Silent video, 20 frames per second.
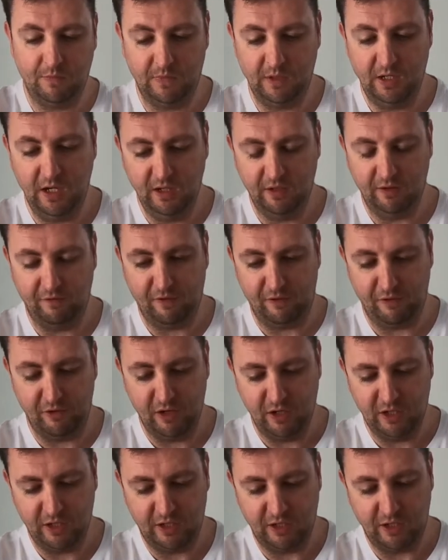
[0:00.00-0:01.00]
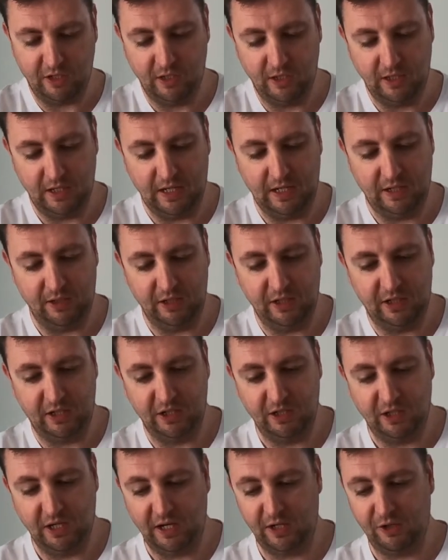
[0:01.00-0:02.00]
it's very nice. And this
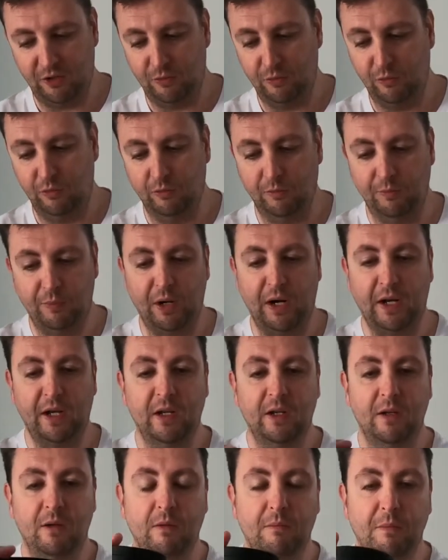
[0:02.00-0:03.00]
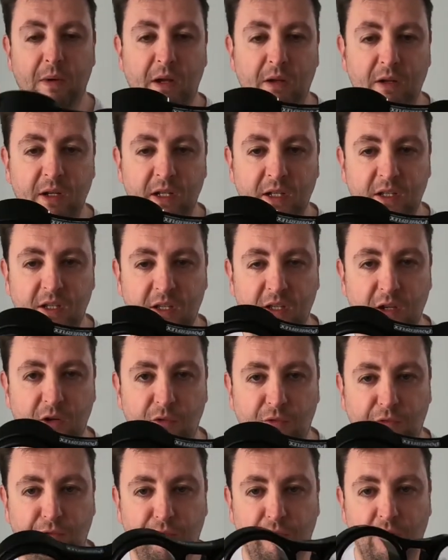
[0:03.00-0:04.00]
is the actual bracket mount
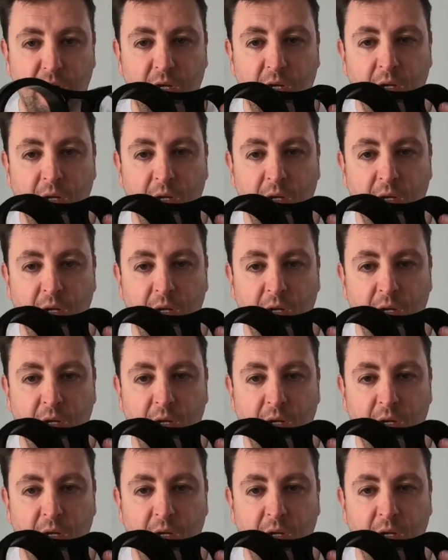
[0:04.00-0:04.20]
itself.